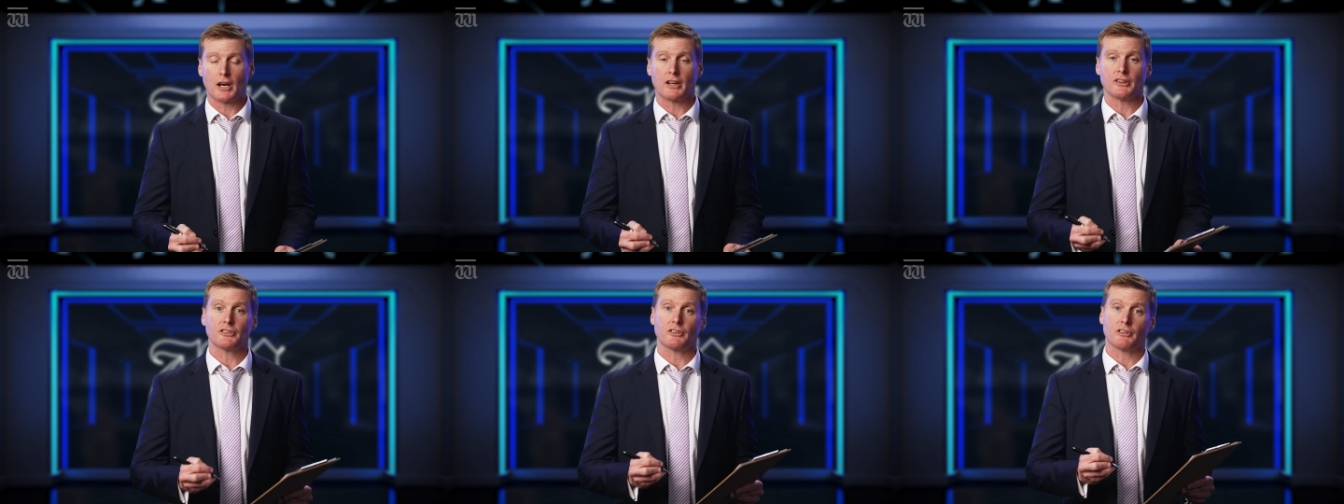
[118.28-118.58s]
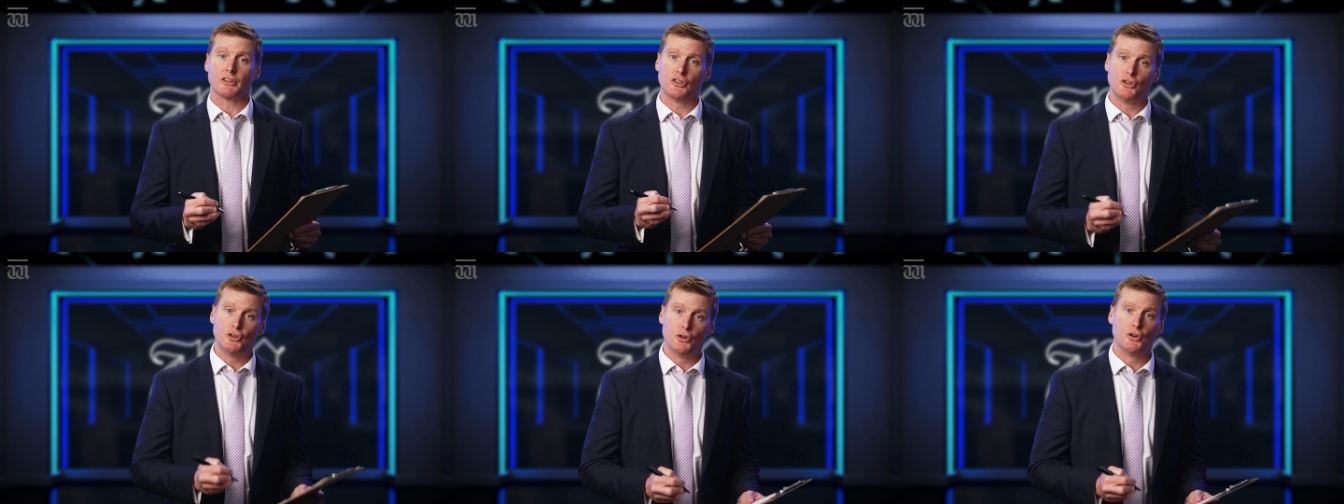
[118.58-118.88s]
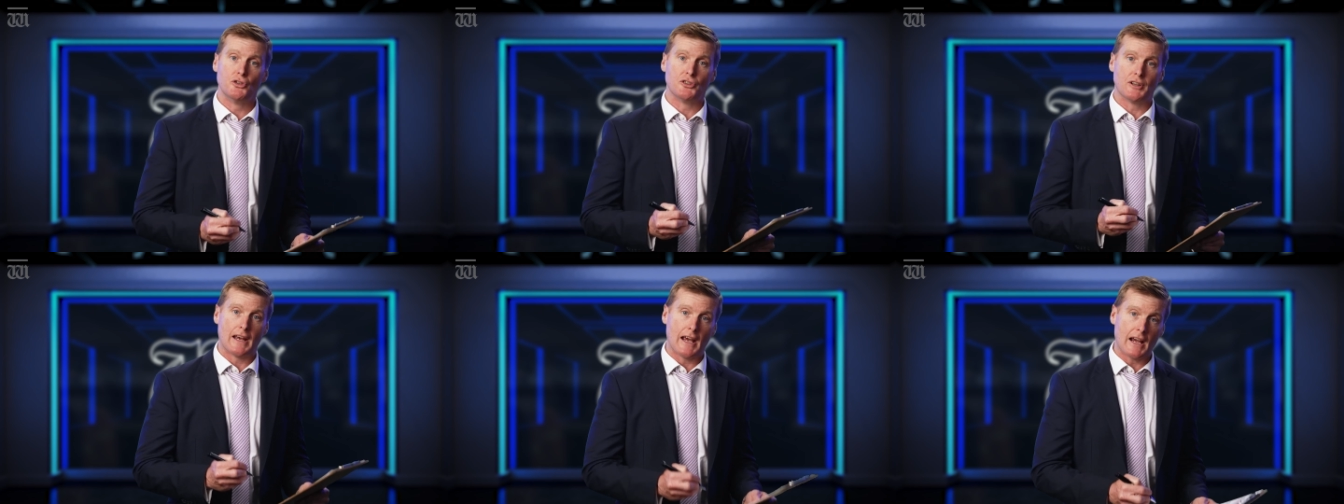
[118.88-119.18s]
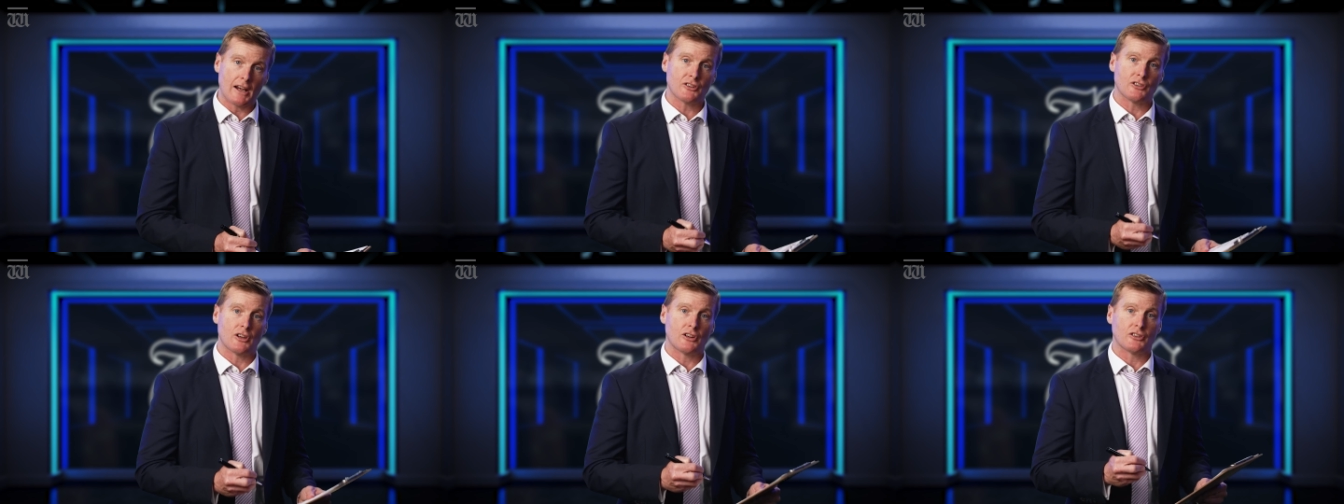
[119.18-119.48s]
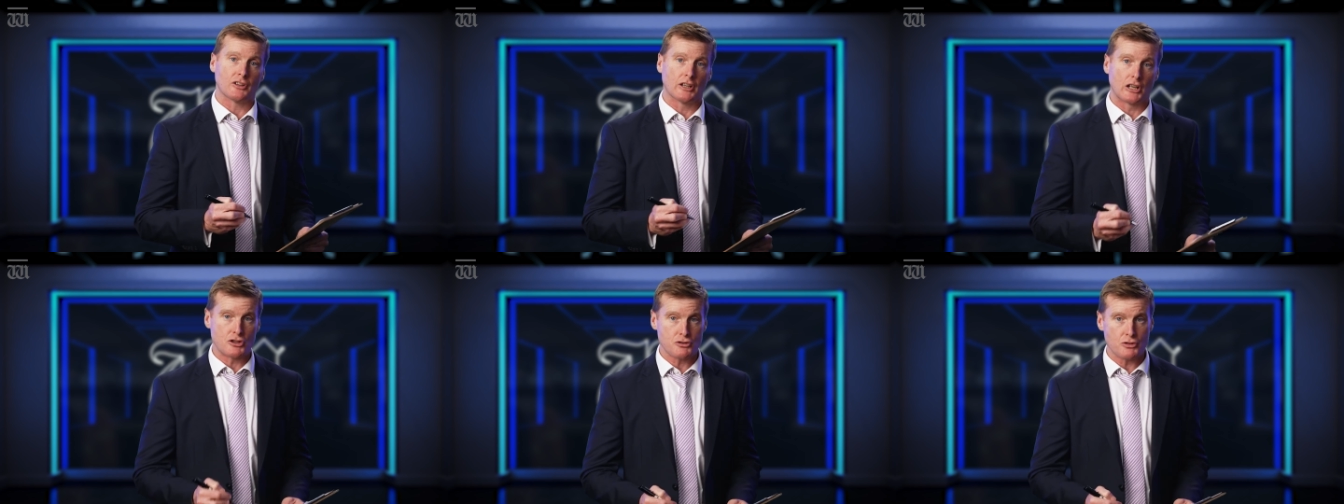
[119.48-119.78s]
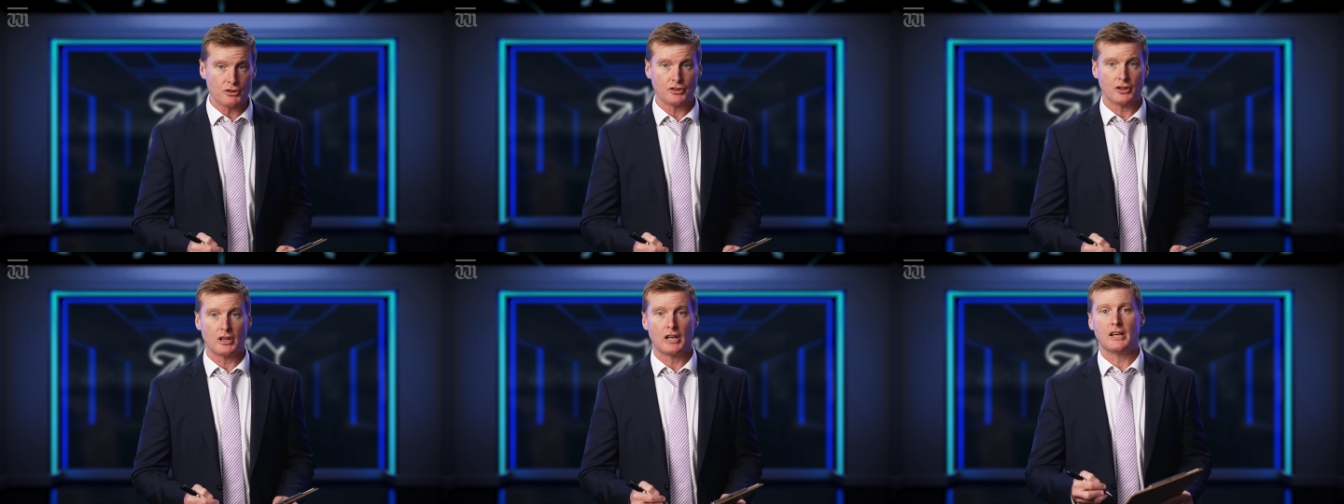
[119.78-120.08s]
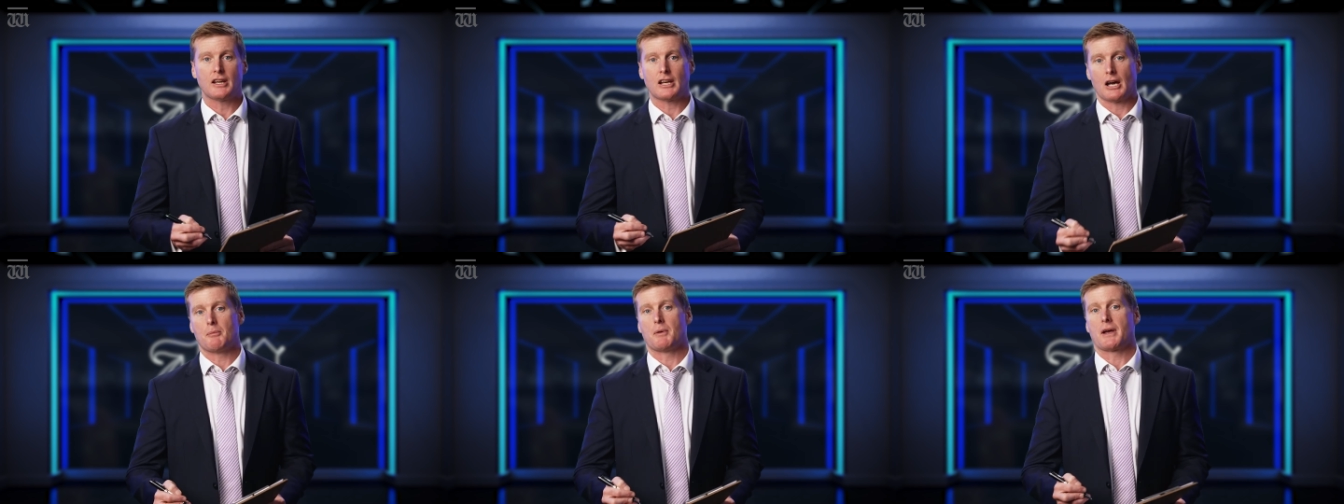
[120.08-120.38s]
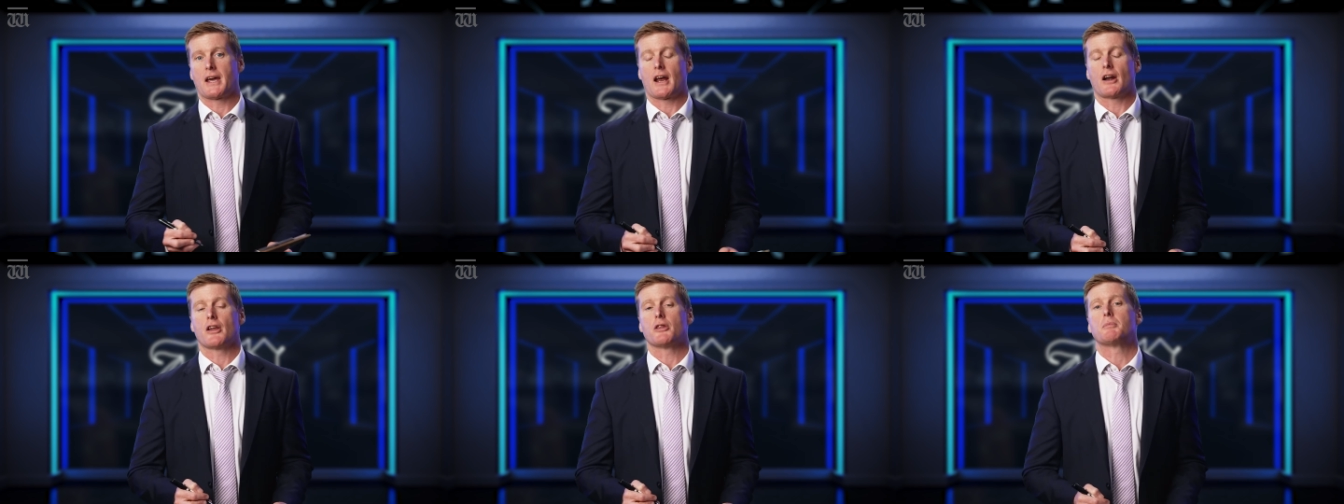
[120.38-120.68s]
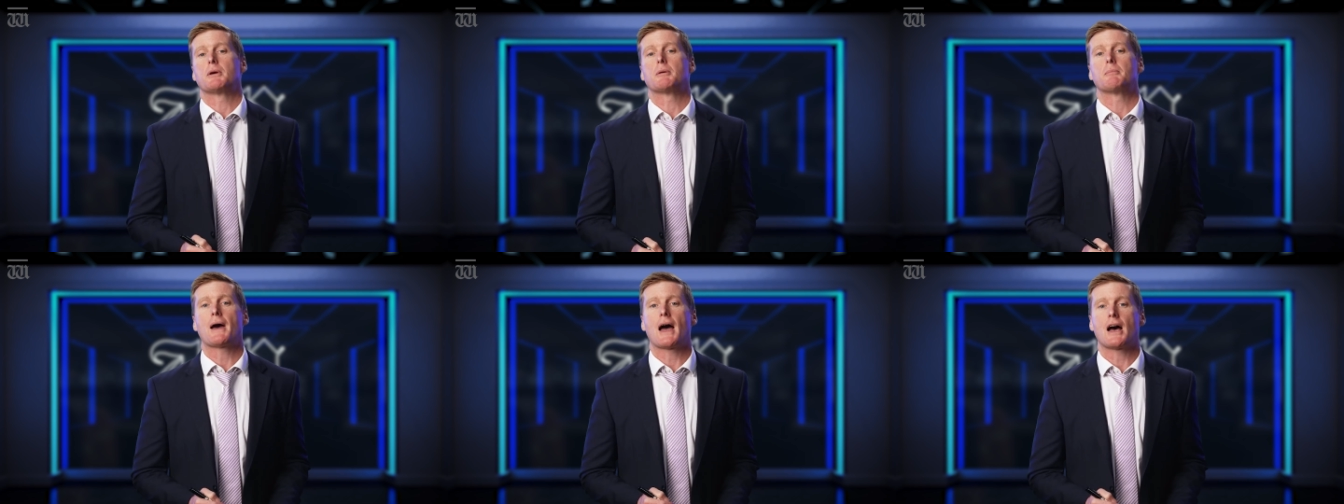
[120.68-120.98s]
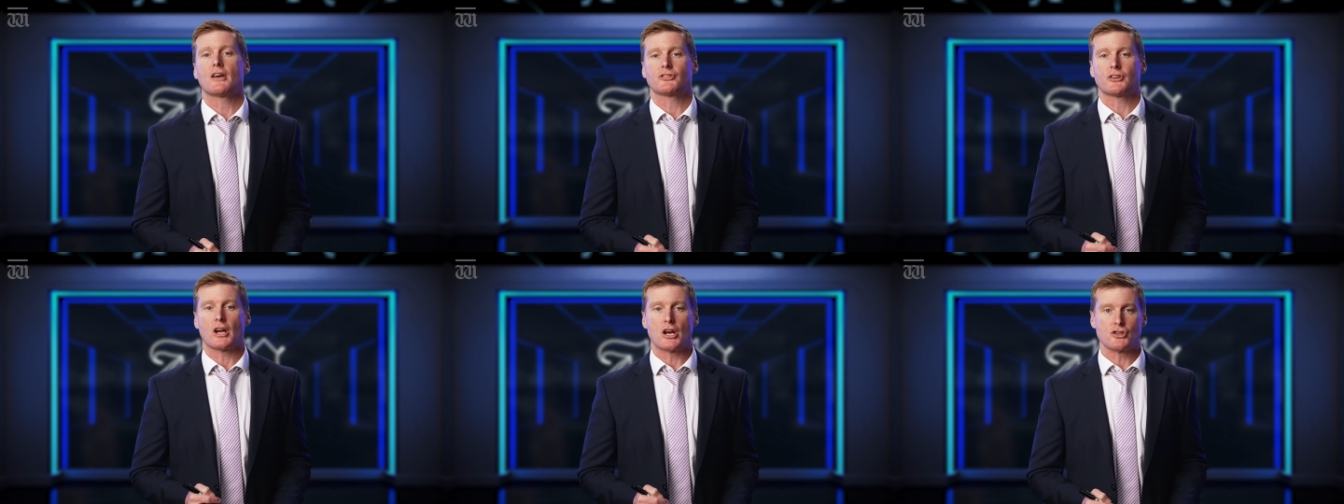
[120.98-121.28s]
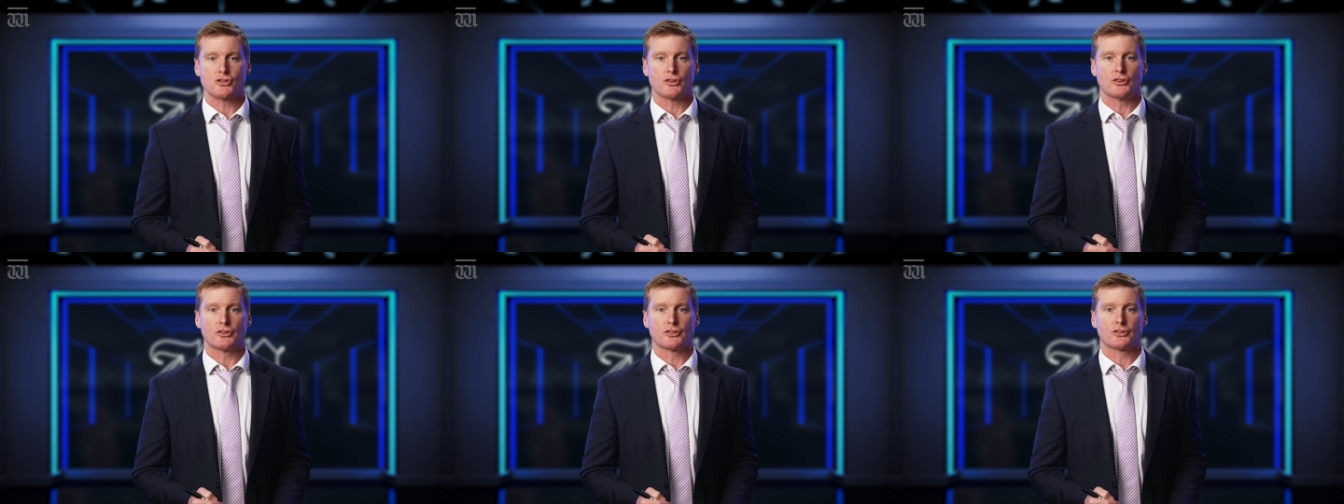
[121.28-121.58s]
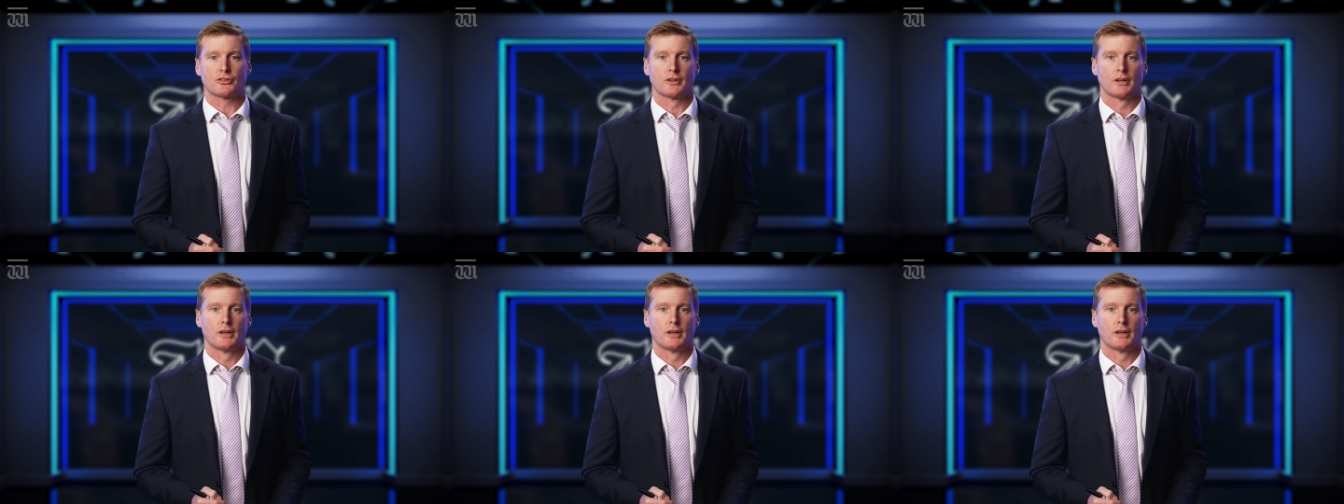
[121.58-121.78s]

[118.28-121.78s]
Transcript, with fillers: us to use excess electricity coming out of the big power stations.